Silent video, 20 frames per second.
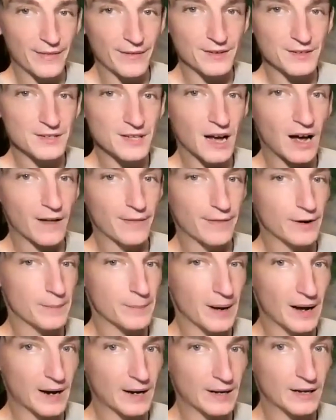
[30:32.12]
feathers on
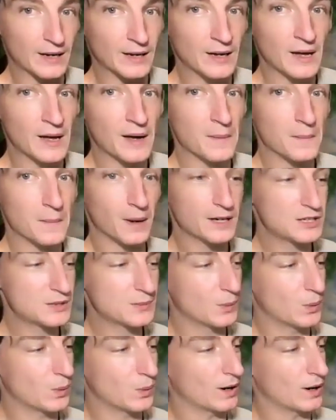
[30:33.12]
their body,
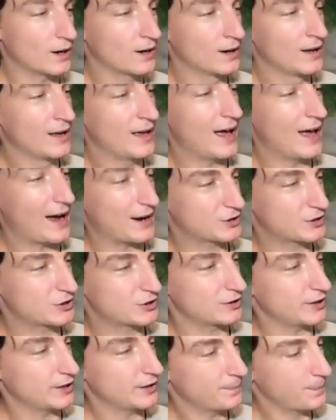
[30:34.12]
much more
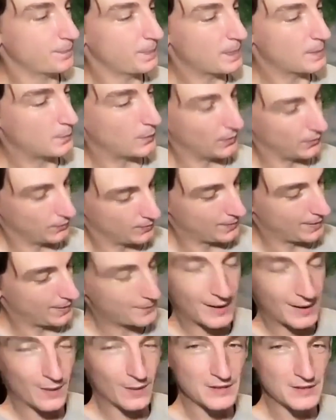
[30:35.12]
actually. But
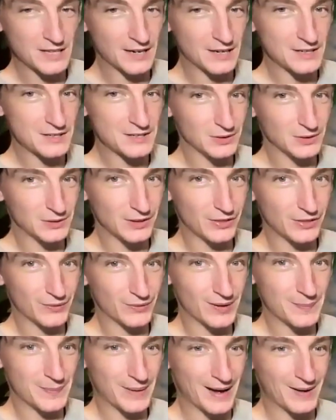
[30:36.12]
remember how I said he's only
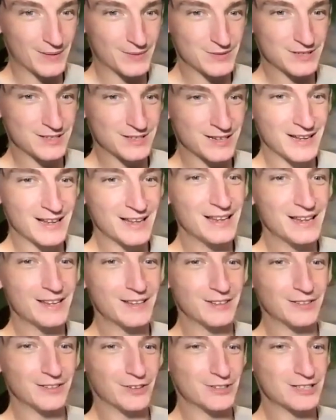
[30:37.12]
3 pounds?
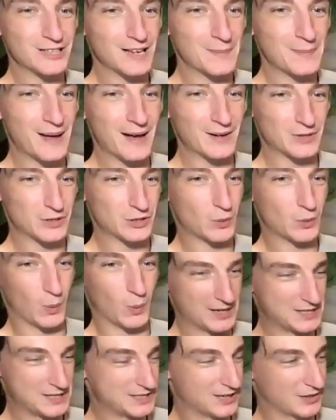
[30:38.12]
He looks about
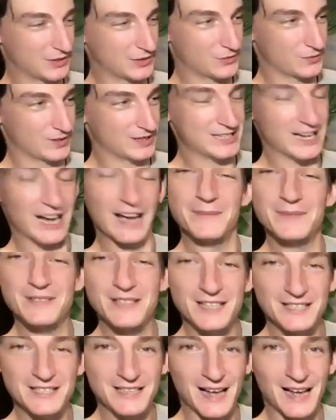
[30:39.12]
twice to 3
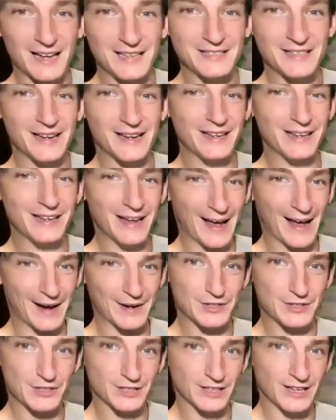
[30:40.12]
times the size that he
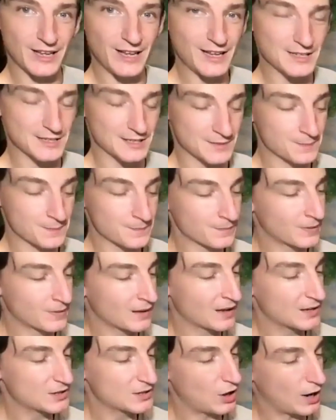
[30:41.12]
actually is.
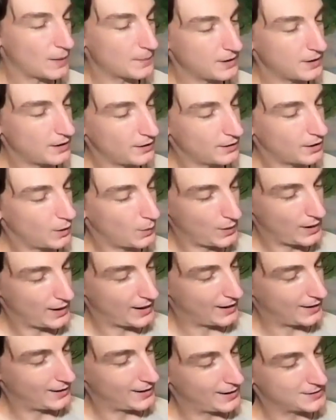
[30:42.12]
So I'm gonna go
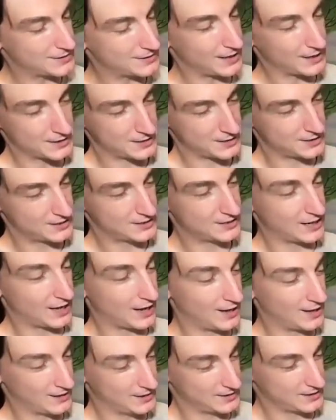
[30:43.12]
ahead and touch
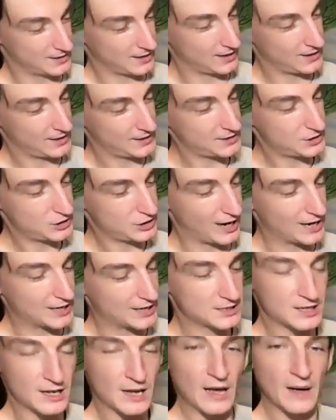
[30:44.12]
his
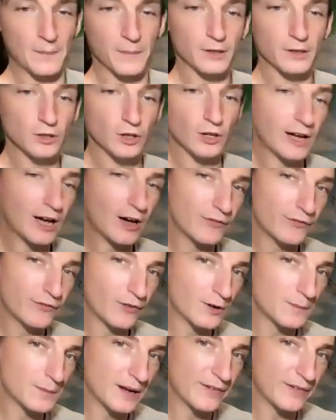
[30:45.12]
chest, but look how
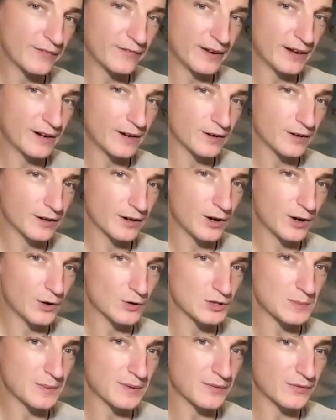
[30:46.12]
far my finger
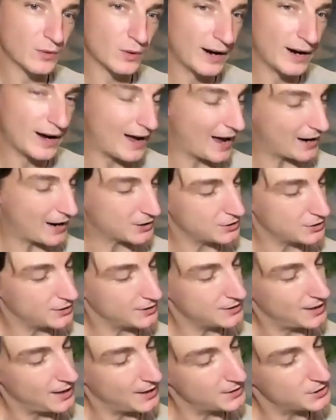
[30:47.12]
goes before I
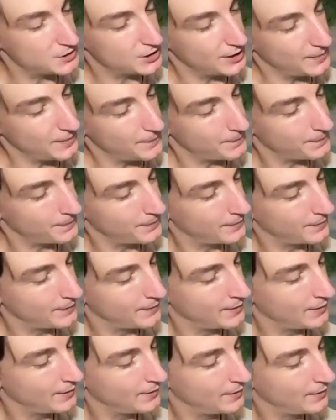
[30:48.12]
actually touch him.
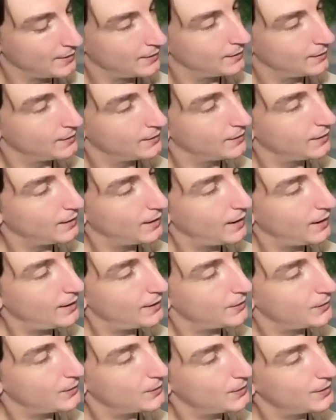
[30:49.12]

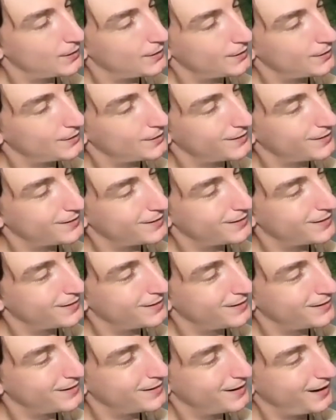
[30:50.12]
Hi, Hooter.
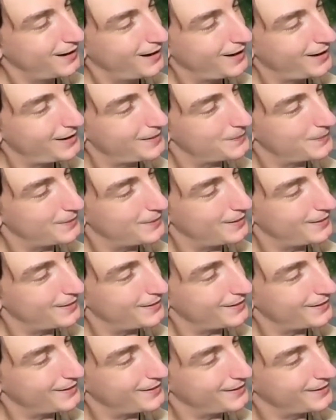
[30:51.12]
Hi,
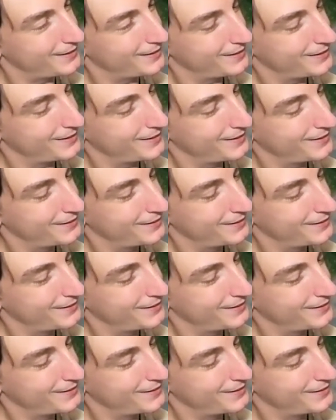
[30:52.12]
buddy.